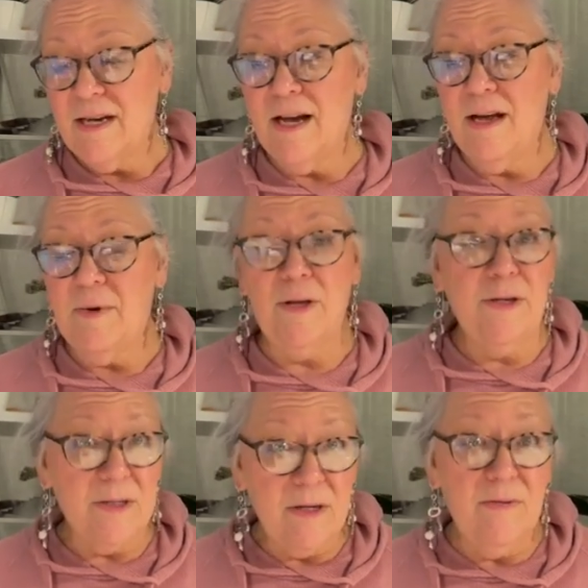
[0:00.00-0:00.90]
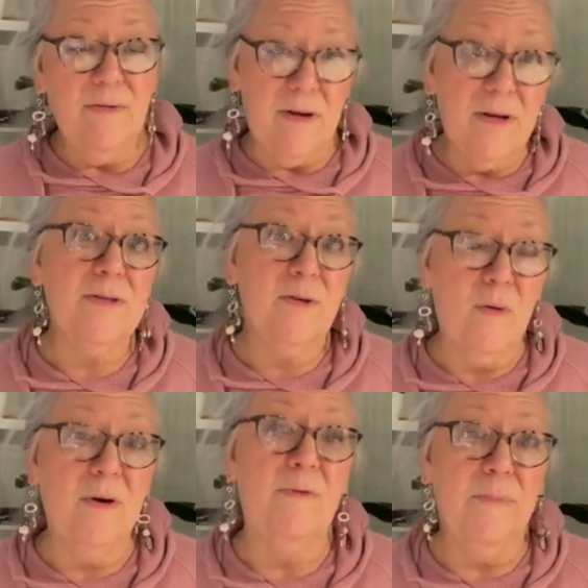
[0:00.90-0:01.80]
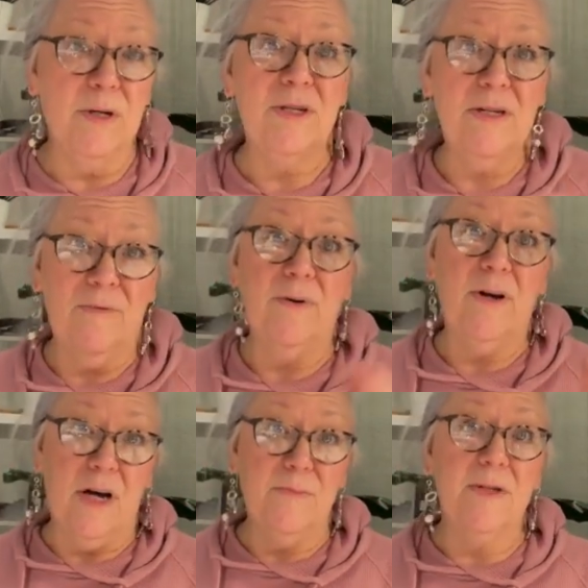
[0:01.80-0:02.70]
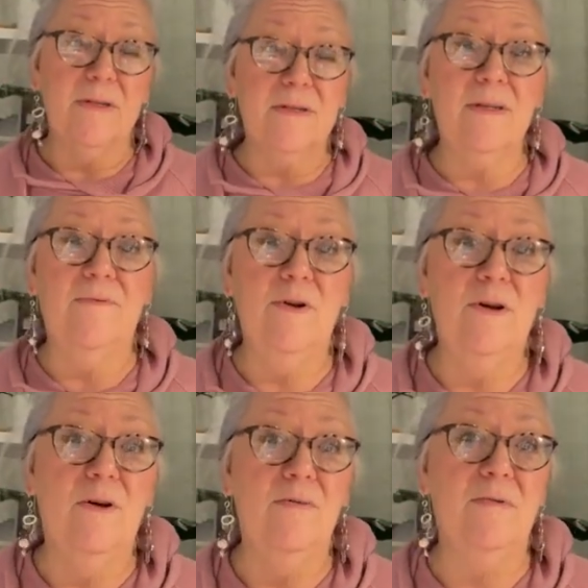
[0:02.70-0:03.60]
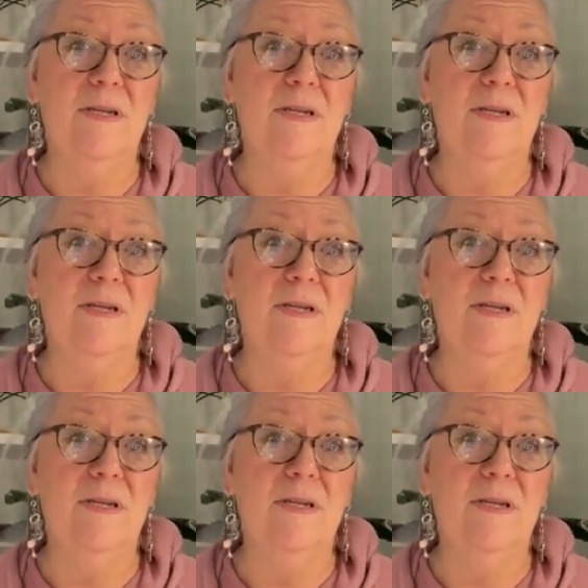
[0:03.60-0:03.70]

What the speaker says: I'll also go over a bunch of different options if you don't